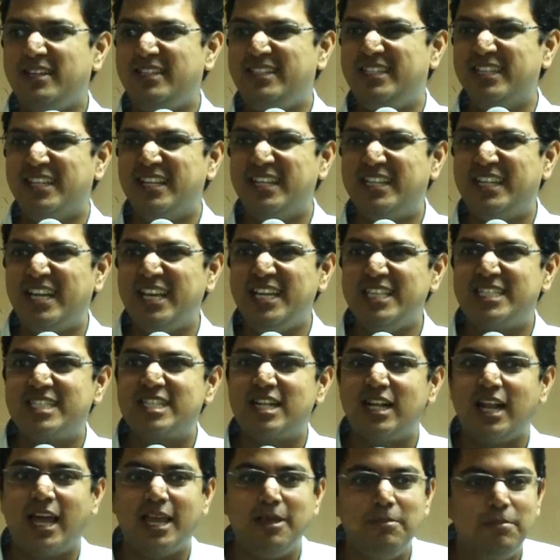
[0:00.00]
Dirty,
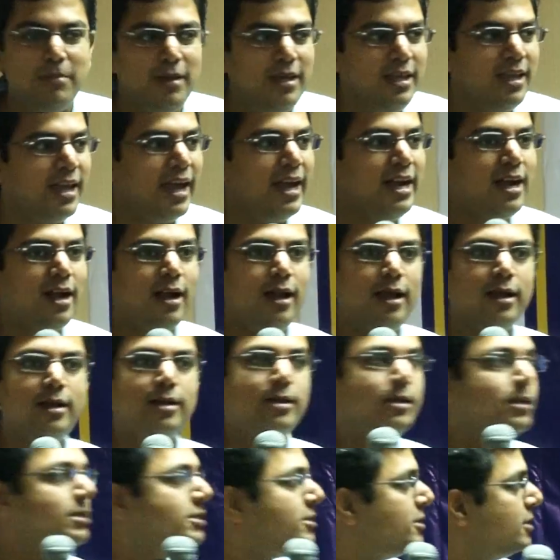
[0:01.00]
slimy, 8-leg
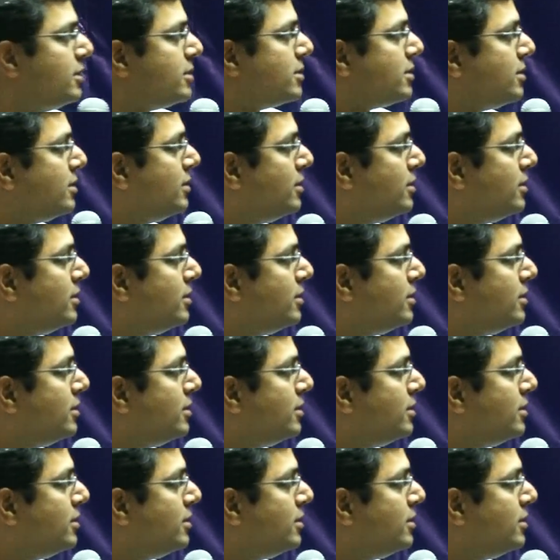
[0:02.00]
creature.